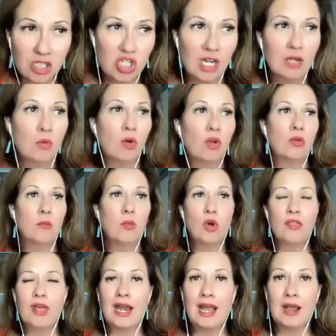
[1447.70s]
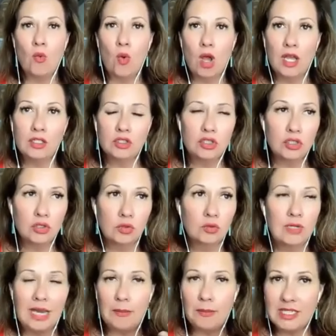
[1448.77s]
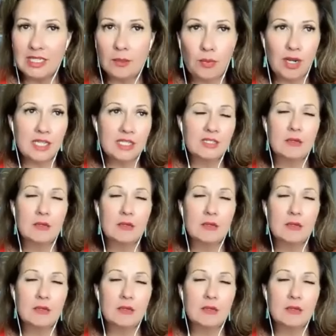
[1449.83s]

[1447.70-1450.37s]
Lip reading: in general, the more that I want to not be depressed,